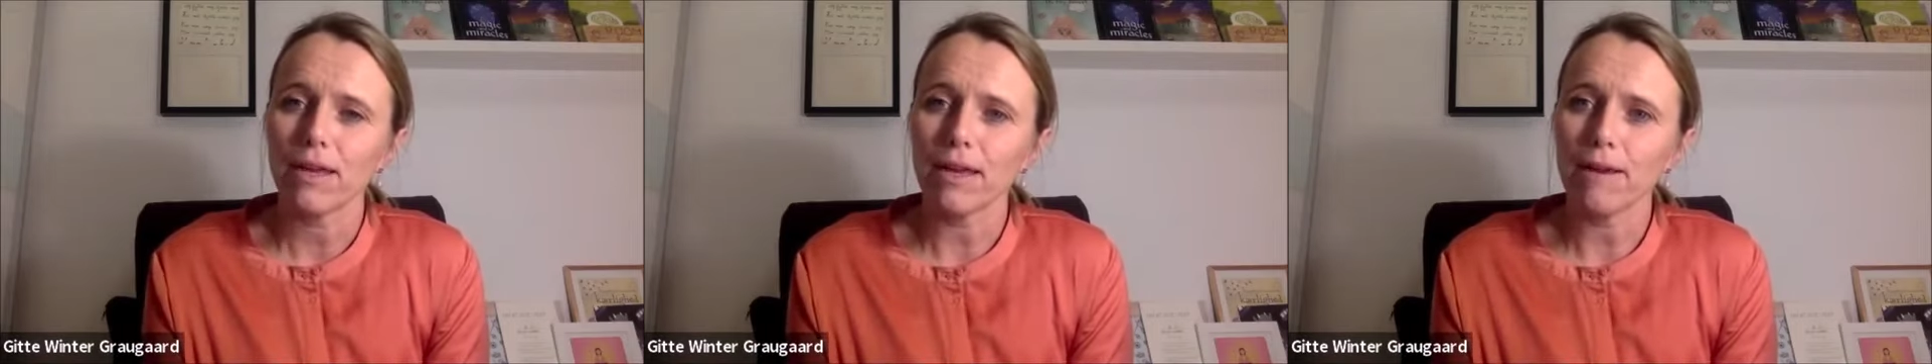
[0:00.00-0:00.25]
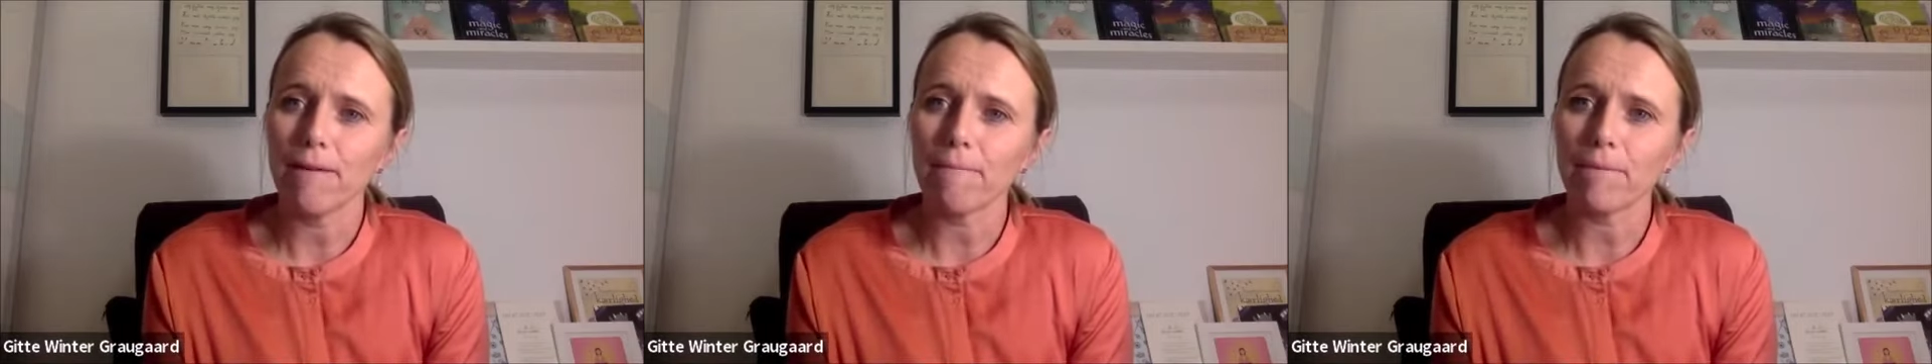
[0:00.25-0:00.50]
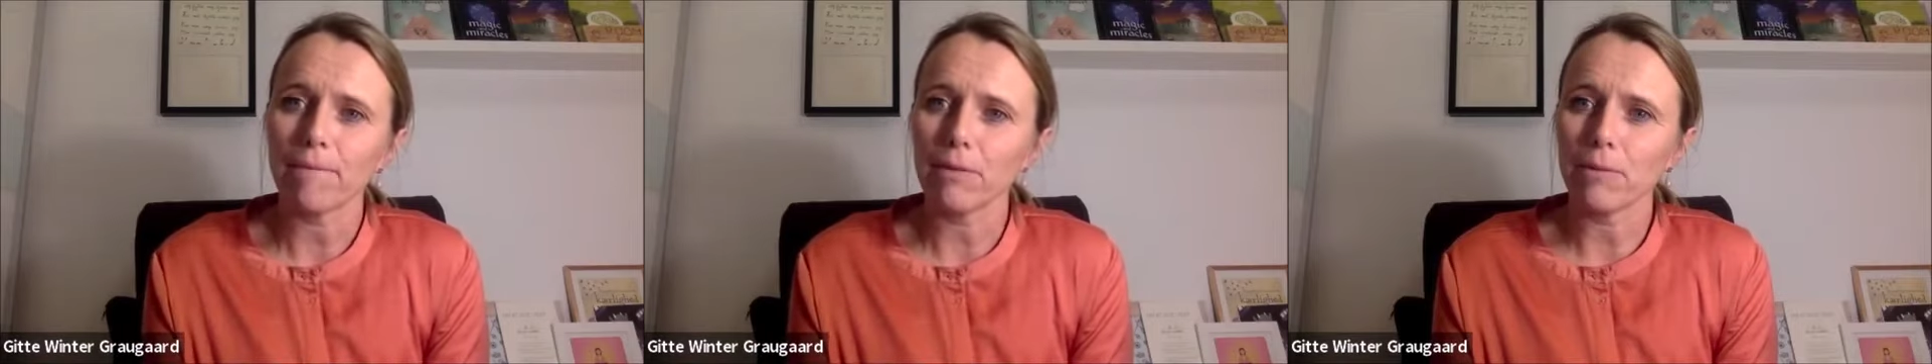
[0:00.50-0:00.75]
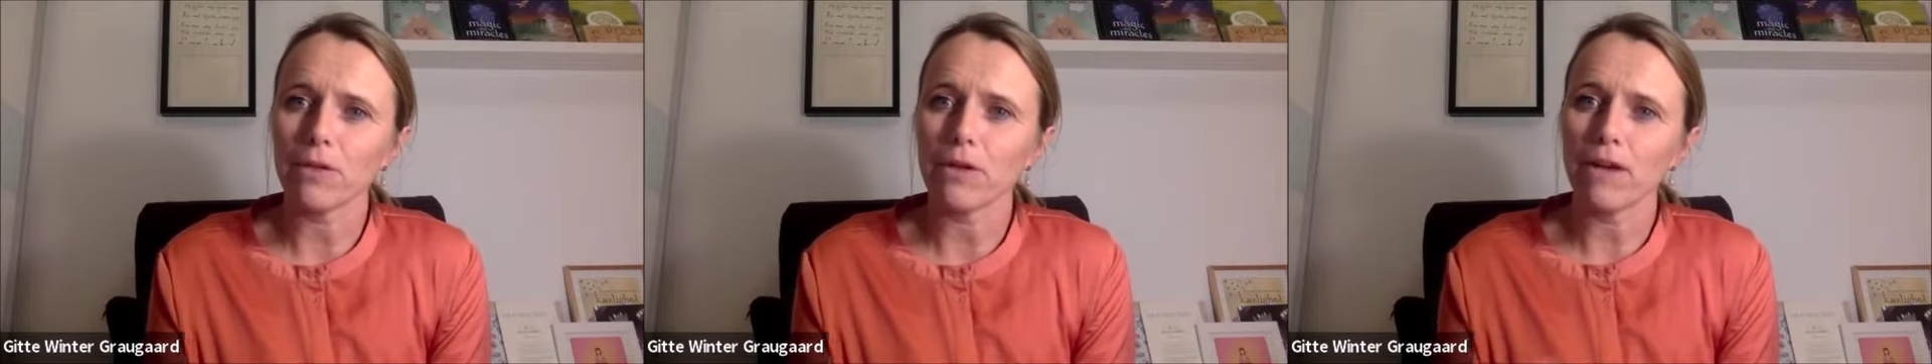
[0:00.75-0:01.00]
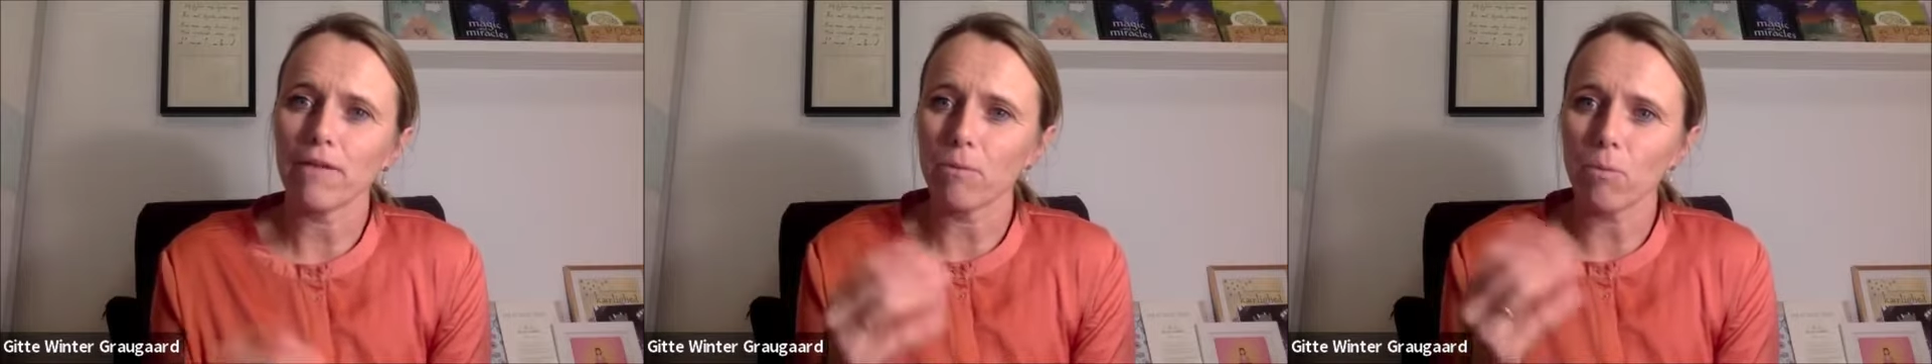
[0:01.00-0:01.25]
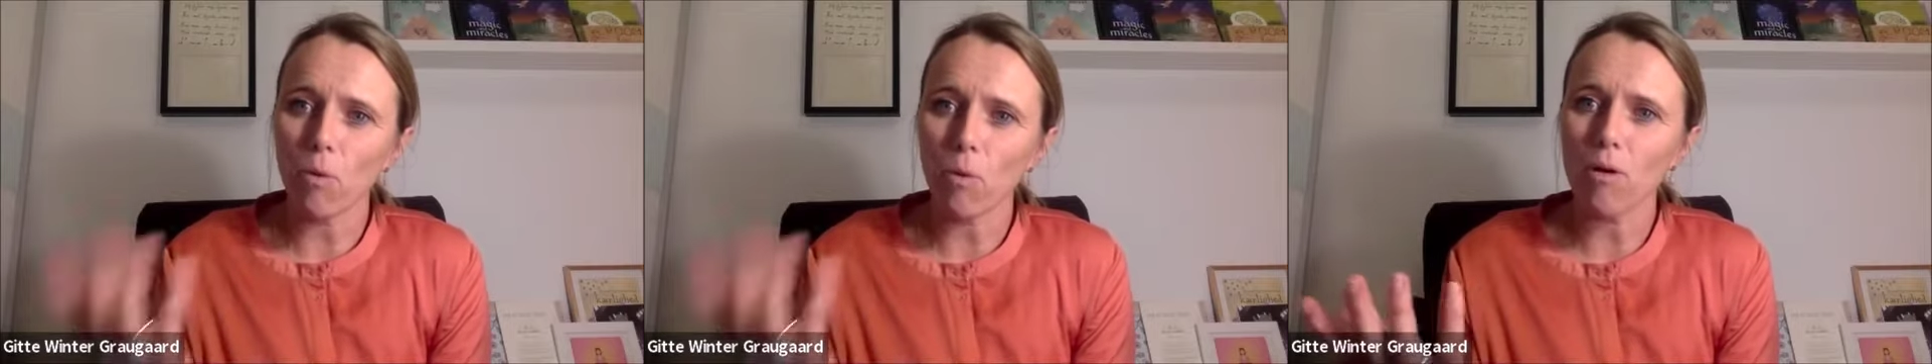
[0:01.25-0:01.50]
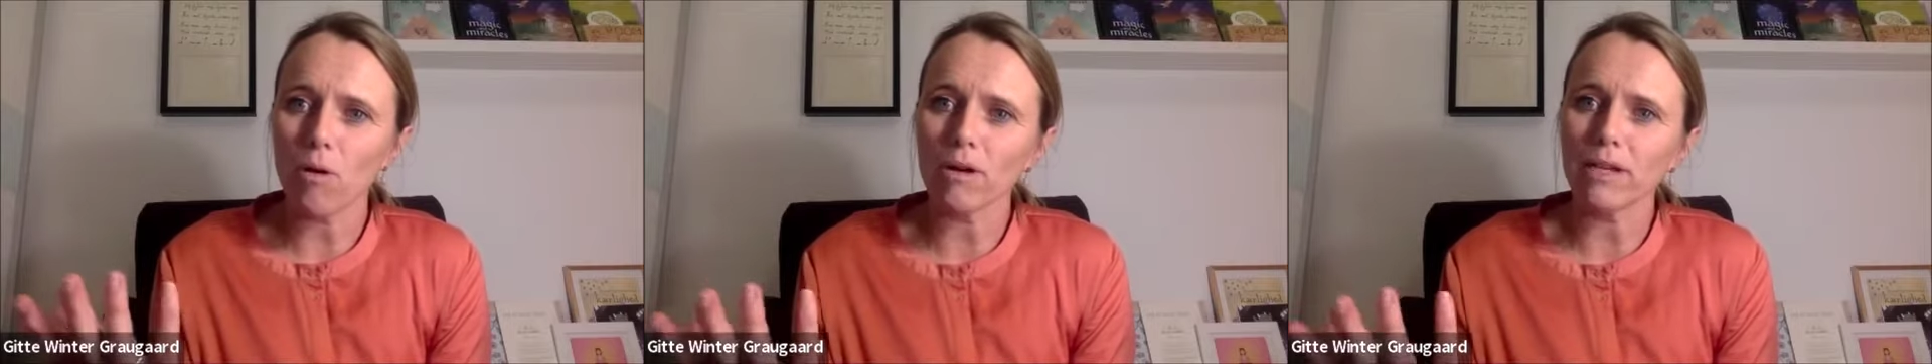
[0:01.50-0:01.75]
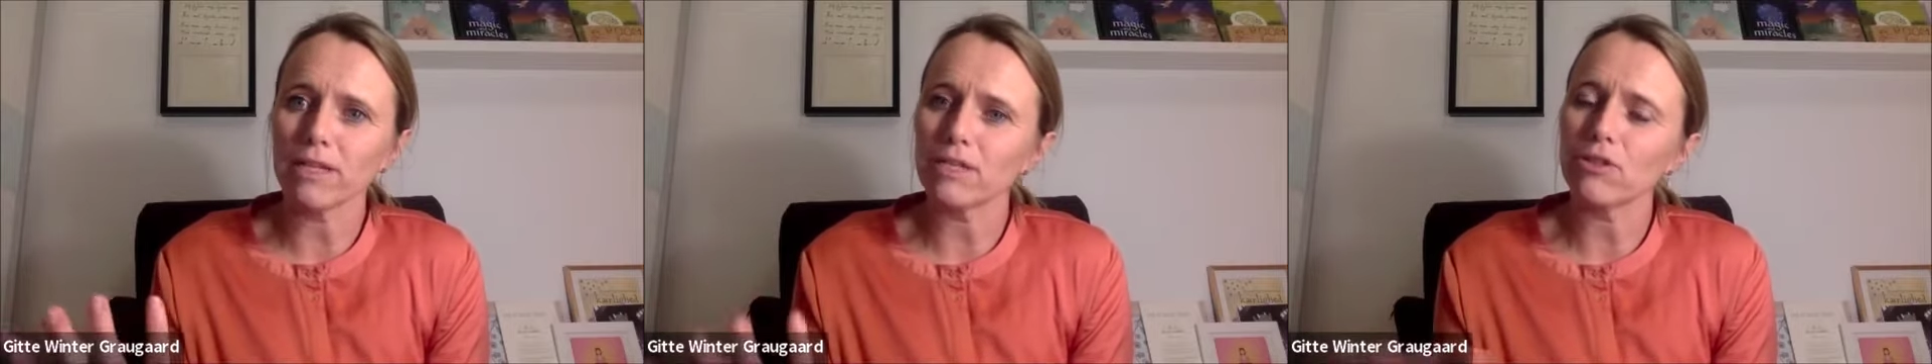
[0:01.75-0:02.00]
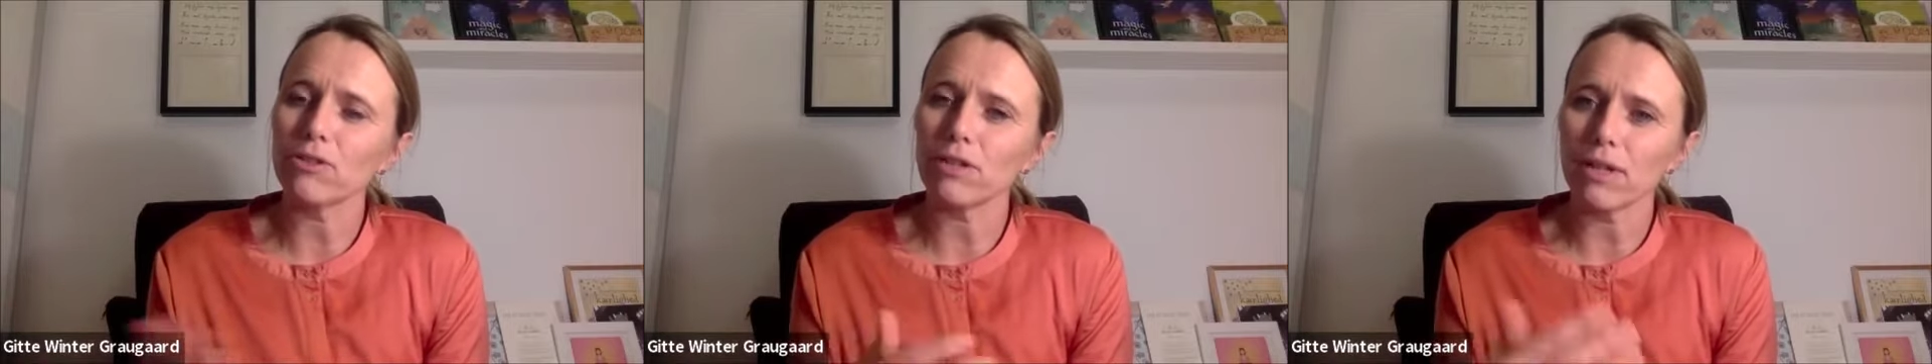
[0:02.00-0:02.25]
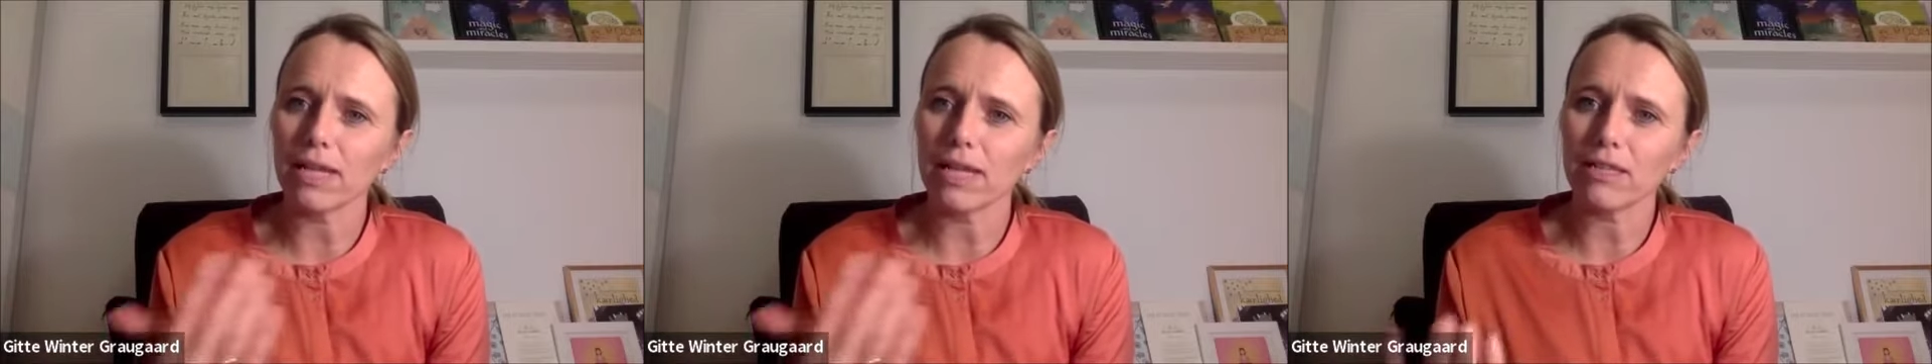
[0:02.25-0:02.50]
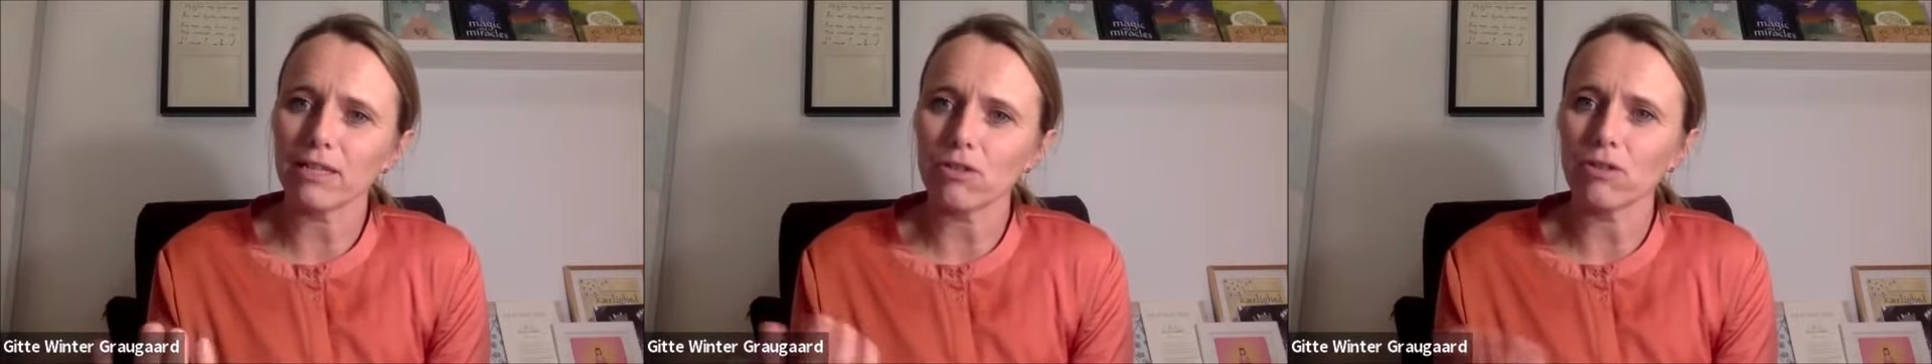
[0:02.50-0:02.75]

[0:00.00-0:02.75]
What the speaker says: And when you have war into like this,